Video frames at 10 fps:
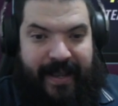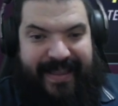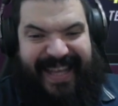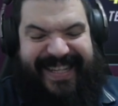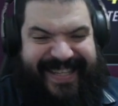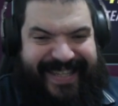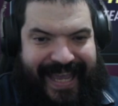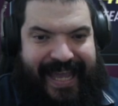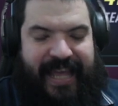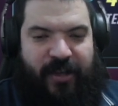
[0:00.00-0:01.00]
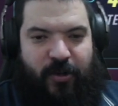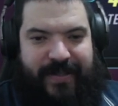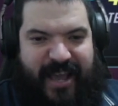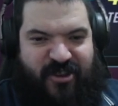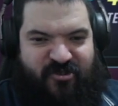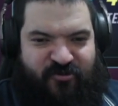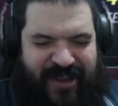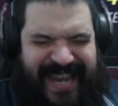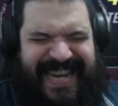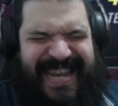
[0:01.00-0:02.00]
They steal it because they're
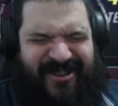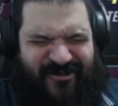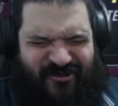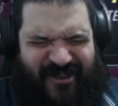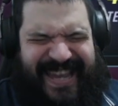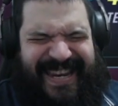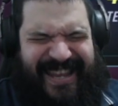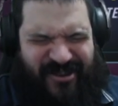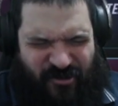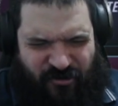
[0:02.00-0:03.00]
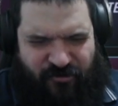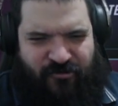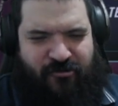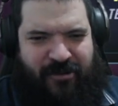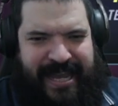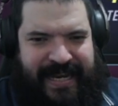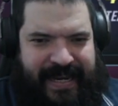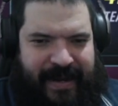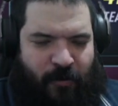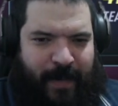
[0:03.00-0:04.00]
greedy, greedy, greedy
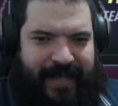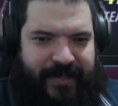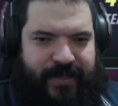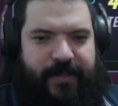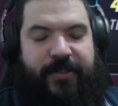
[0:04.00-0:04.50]
little bastards.